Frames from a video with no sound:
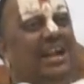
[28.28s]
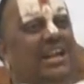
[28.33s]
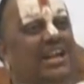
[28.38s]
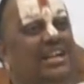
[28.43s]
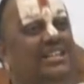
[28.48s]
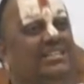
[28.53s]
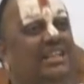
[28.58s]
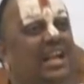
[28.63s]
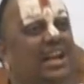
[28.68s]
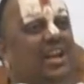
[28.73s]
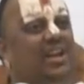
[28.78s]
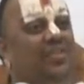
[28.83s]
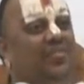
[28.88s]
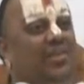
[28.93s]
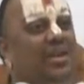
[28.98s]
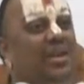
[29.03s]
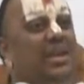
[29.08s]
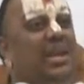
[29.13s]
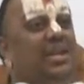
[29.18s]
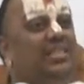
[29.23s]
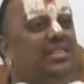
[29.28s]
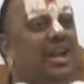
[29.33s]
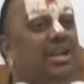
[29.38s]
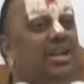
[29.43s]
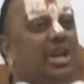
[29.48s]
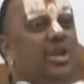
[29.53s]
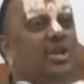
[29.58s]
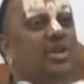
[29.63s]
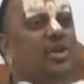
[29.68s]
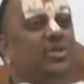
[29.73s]
land itself
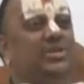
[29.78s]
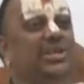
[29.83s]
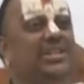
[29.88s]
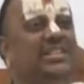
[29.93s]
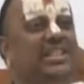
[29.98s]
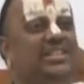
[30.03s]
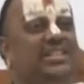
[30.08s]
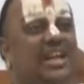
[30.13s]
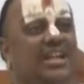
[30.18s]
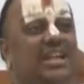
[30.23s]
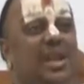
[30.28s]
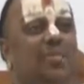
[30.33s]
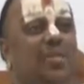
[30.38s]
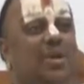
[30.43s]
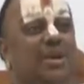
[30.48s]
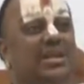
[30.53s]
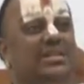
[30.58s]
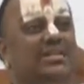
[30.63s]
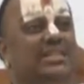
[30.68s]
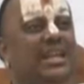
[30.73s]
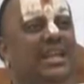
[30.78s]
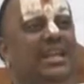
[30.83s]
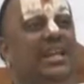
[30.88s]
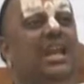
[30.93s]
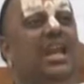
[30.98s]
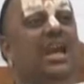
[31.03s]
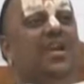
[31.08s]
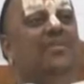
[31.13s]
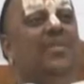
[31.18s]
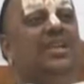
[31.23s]
that induces a subtle
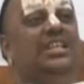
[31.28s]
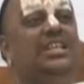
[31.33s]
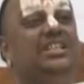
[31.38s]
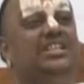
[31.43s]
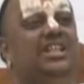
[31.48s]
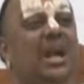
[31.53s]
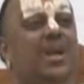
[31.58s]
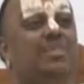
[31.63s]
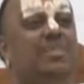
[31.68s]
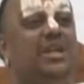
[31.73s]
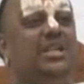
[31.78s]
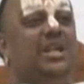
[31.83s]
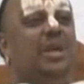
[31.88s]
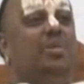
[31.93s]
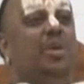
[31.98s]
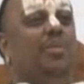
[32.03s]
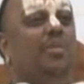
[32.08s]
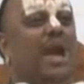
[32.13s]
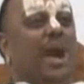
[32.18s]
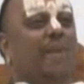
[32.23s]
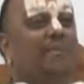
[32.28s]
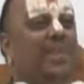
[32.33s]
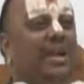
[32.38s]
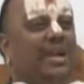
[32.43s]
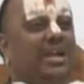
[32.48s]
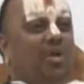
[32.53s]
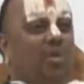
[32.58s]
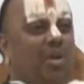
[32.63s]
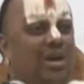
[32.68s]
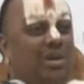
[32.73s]
potency which is not measurable by
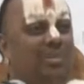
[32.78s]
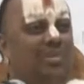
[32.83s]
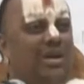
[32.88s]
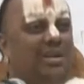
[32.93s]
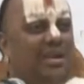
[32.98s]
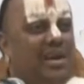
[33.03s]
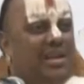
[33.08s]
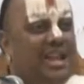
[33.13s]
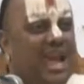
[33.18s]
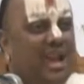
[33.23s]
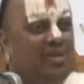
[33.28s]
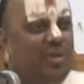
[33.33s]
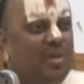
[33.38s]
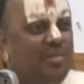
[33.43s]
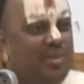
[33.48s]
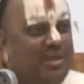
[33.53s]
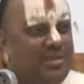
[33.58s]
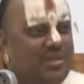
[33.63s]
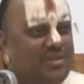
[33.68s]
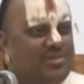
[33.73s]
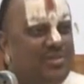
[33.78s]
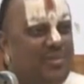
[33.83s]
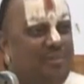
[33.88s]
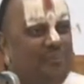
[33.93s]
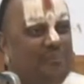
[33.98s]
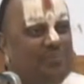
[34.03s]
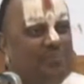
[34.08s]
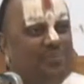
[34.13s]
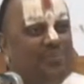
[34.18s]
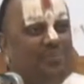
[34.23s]
ammeter, voltmeter and galvanometers.
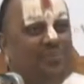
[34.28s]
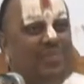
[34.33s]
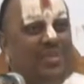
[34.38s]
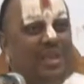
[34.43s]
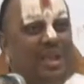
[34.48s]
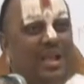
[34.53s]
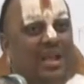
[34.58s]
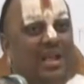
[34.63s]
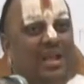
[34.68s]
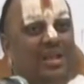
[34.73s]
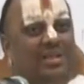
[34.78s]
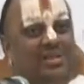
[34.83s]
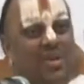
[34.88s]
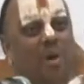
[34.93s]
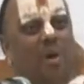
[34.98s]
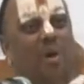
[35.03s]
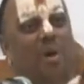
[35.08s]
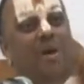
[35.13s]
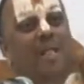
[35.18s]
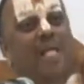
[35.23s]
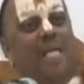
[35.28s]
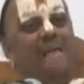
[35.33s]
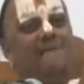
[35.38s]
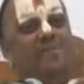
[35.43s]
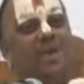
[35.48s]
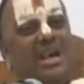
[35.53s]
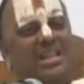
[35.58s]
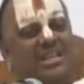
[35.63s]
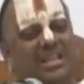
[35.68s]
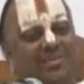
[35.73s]
So
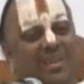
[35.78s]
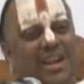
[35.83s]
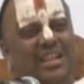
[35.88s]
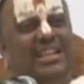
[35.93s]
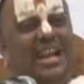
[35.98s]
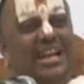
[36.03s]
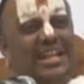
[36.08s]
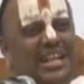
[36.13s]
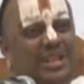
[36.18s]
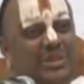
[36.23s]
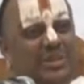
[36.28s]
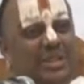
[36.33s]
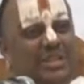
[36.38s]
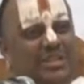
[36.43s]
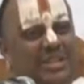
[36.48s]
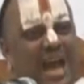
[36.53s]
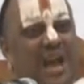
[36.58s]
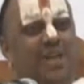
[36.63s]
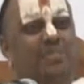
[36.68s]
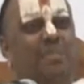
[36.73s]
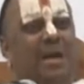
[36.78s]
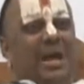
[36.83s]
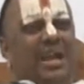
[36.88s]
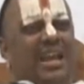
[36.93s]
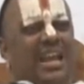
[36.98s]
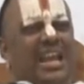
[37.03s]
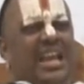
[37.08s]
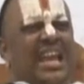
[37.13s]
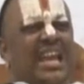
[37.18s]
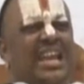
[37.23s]
whatever that is done
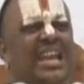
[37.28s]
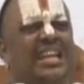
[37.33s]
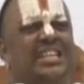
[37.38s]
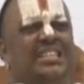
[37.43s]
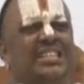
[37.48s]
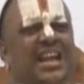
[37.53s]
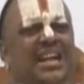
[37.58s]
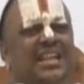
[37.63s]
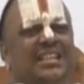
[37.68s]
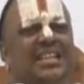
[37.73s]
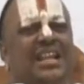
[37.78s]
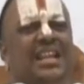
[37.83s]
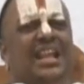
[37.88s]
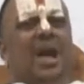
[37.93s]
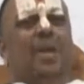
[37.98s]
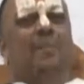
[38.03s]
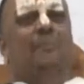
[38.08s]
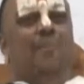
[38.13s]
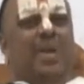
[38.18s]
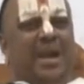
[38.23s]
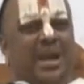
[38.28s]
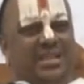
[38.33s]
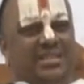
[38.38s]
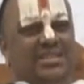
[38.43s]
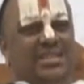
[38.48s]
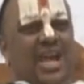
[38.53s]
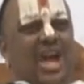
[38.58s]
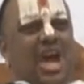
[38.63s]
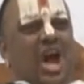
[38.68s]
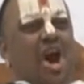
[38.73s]
by a gentle
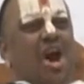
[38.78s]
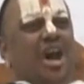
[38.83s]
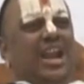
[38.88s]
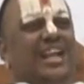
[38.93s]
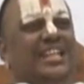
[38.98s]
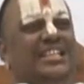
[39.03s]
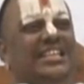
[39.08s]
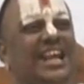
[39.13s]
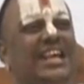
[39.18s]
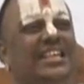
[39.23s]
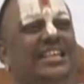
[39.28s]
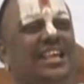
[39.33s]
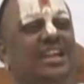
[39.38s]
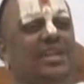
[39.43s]
embrace or a